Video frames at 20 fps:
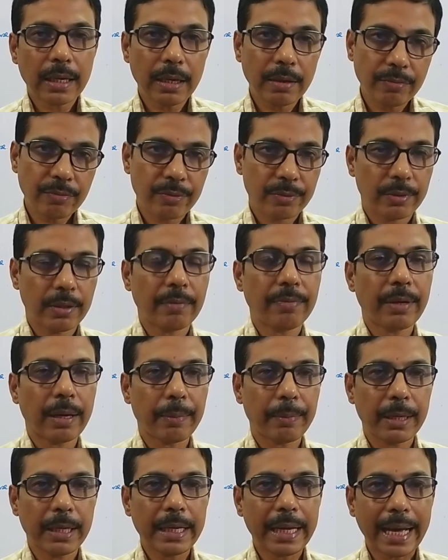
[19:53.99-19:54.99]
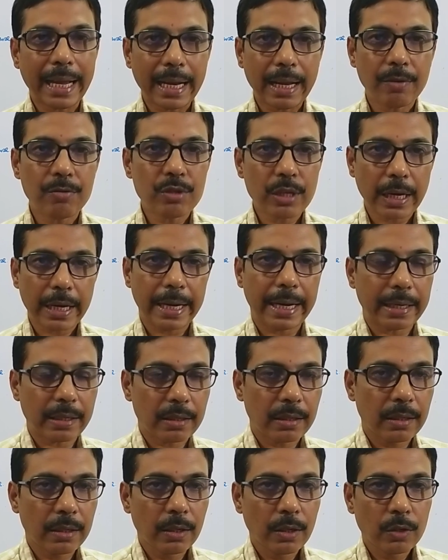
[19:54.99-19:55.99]
if the family allows the
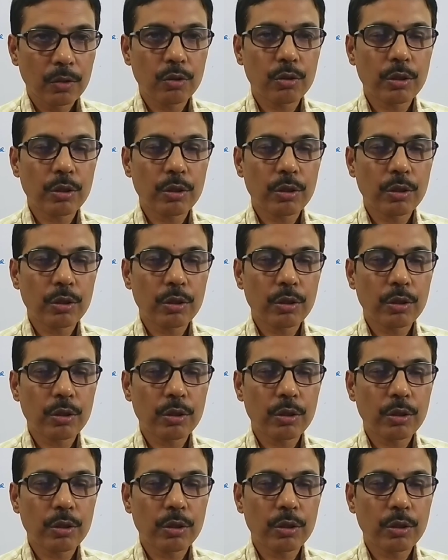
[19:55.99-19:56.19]
cat